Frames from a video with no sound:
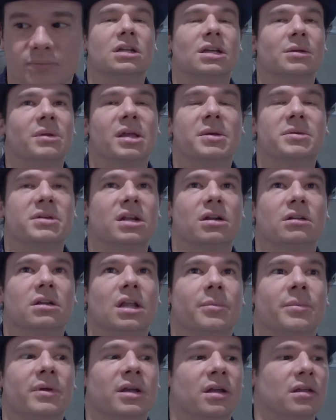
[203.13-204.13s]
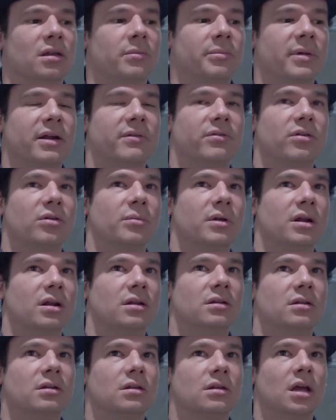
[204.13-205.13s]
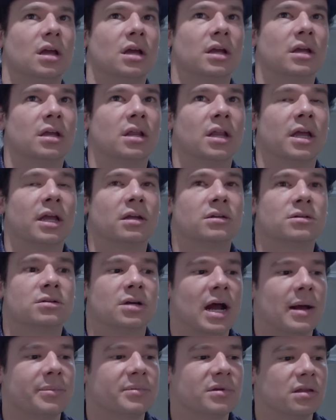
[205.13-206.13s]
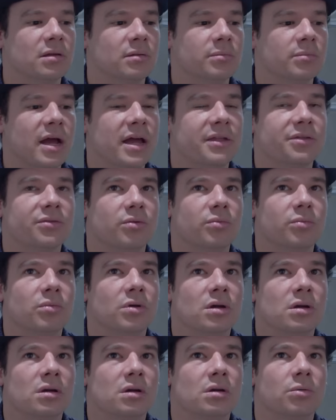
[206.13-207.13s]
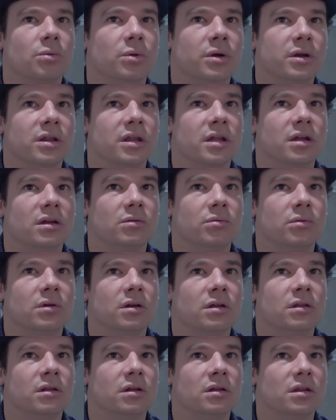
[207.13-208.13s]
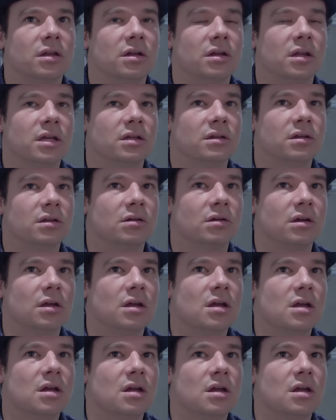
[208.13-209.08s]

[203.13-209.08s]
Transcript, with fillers: Sometimes they don't let me in the bedroom and I get like trapped in the bathroom. What do you think they're like doing?